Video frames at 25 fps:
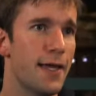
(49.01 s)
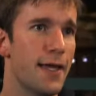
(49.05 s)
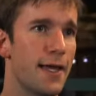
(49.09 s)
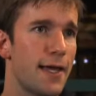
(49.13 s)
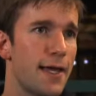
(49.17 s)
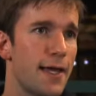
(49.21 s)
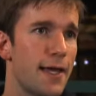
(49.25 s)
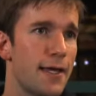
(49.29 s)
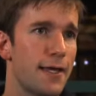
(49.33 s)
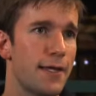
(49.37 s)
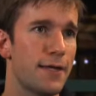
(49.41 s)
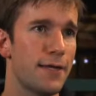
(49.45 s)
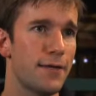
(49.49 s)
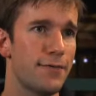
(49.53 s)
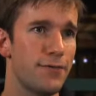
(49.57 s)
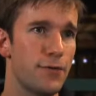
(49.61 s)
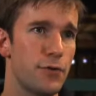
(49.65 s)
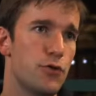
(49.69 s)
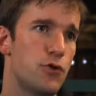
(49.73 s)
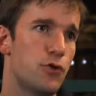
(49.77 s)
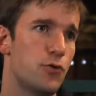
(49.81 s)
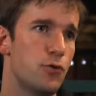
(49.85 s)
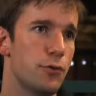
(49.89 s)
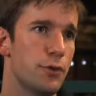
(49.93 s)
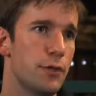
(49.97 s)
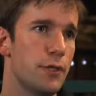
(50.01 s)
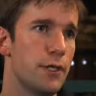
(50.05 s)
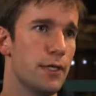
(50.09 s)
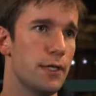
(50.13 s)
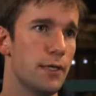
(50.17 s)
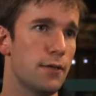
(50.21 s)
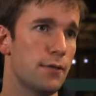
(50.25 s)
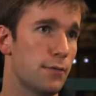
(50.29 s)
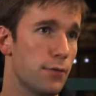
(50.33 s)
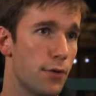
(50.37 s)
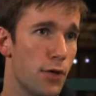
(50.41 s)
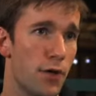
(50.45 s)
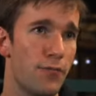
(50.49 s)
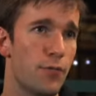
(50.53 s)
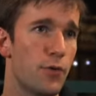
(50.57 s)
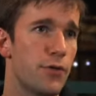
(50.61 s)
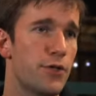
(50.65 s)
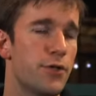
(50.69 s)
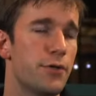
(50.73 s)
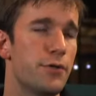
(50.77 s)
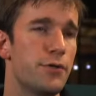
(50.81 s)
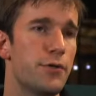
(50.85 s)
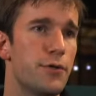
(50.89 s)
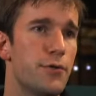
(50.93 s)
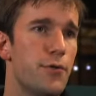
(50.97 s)
and if you truly love
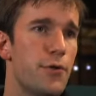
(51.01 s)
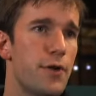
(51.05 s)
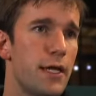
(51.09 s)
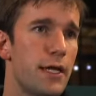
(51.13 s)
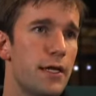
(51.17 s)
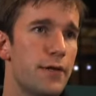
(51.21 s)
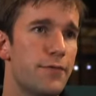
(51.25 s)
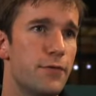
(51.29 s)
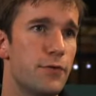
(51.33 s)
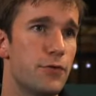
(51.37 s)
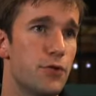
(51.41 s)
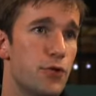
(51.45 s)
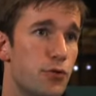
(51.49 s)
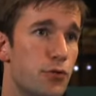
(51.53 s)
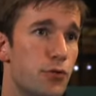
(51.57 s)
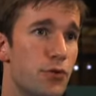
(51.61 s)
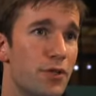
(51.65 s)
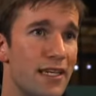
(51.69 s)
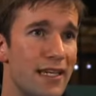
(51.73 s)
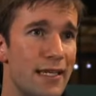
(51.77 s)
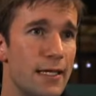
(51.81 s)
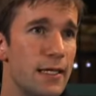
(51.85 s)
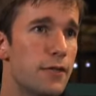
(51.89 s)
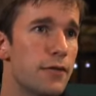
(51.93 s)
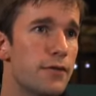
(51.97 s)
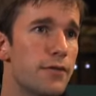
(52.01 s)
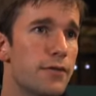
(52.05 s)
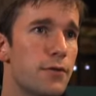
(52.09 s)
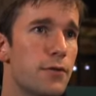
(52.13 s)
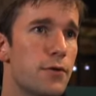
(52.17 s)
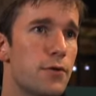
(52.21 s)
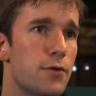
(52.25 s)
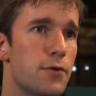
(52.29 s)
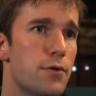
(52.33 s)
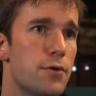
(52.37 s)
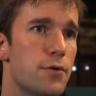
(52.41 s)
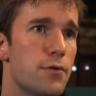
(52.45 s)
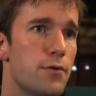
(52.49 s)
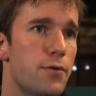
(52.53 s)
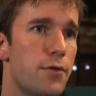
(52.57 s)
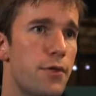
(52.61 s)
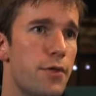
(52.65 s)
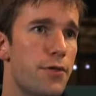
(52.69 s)
what you're doing and if you're truly into